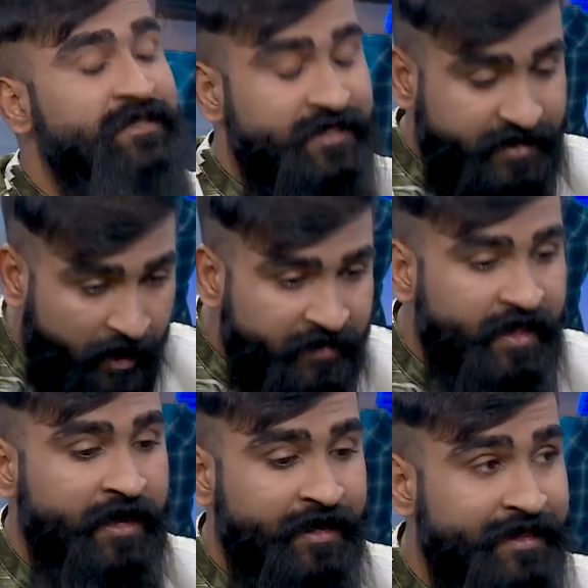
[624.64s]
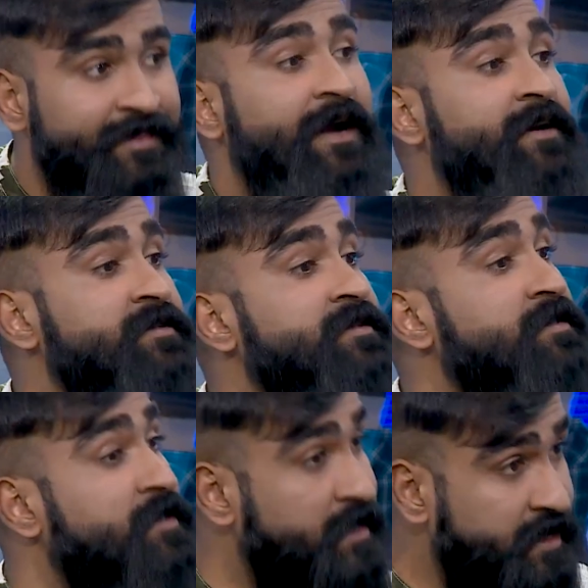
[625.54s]
something that is
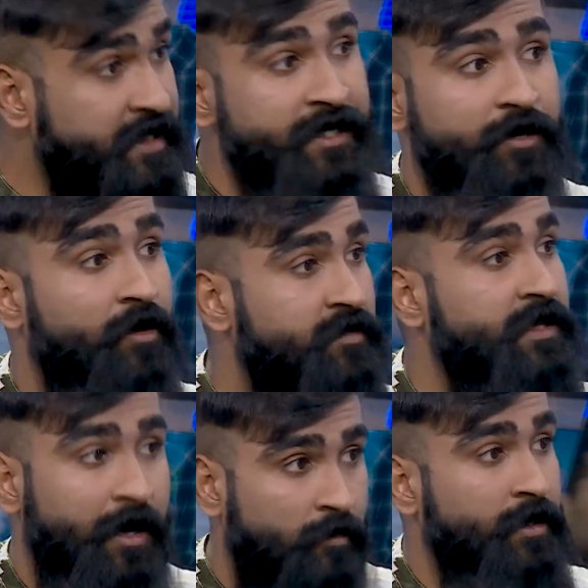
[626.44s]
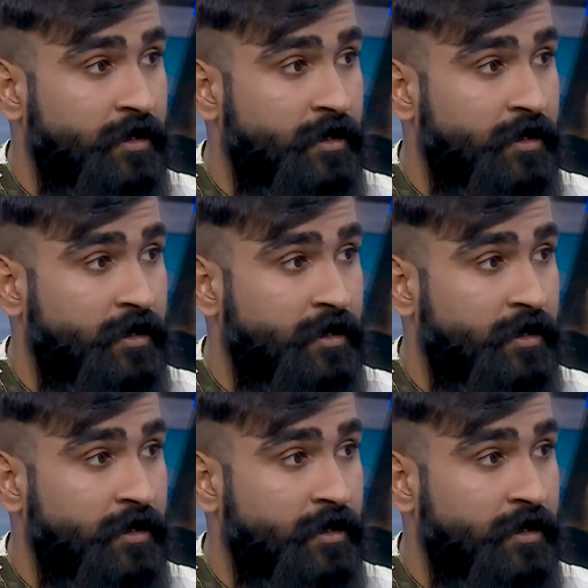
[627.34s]
the need of the hour.